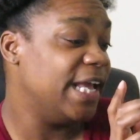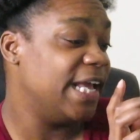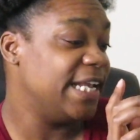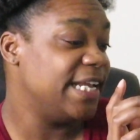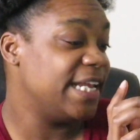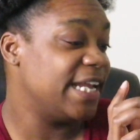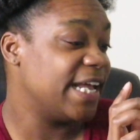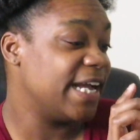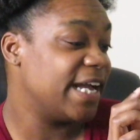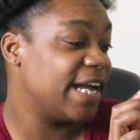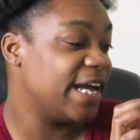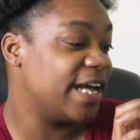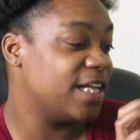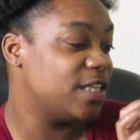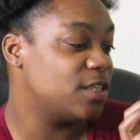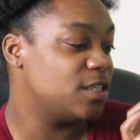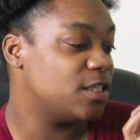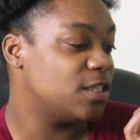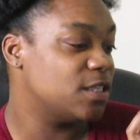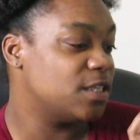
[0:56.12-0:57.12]
And then I
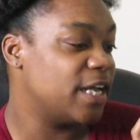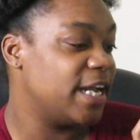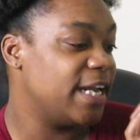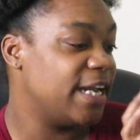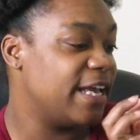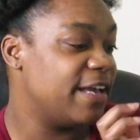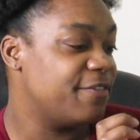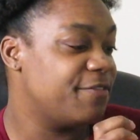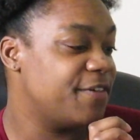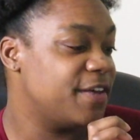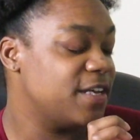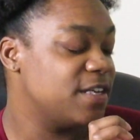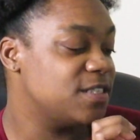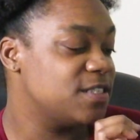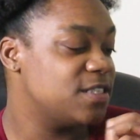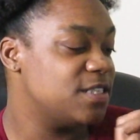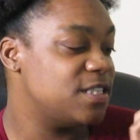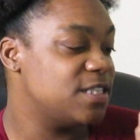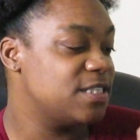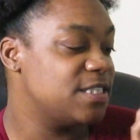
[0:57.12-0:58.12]
got the Light FX.
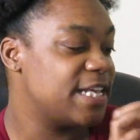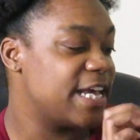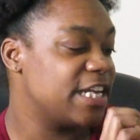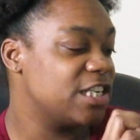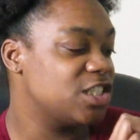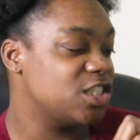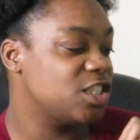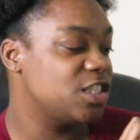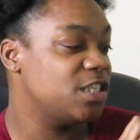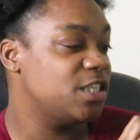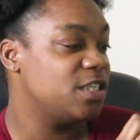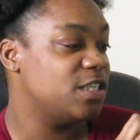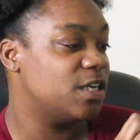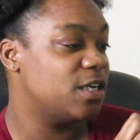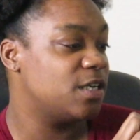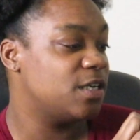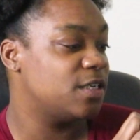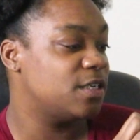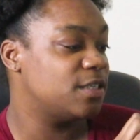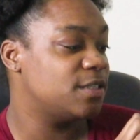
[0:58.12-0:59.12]
This actually,
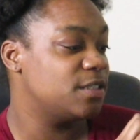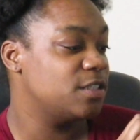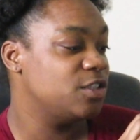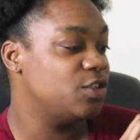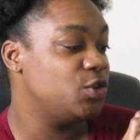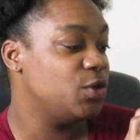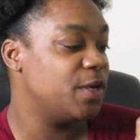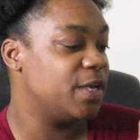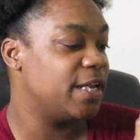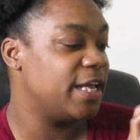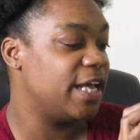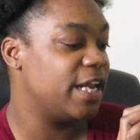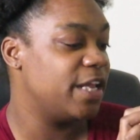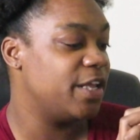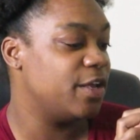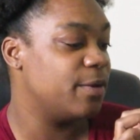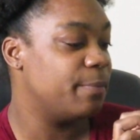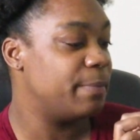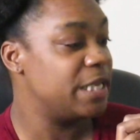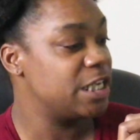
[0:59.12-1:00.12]
you can edit
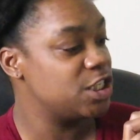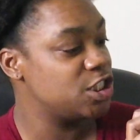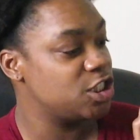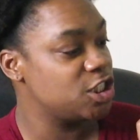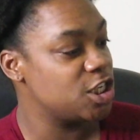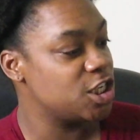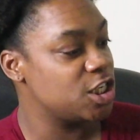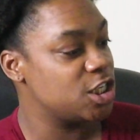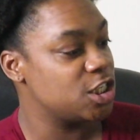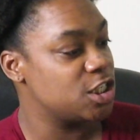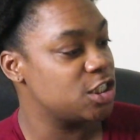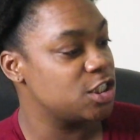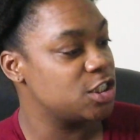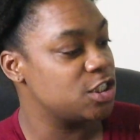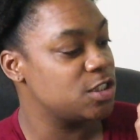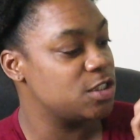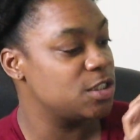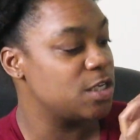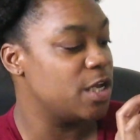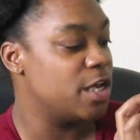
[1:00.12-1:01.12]
your
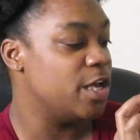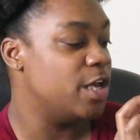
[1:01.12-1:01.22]
pictures.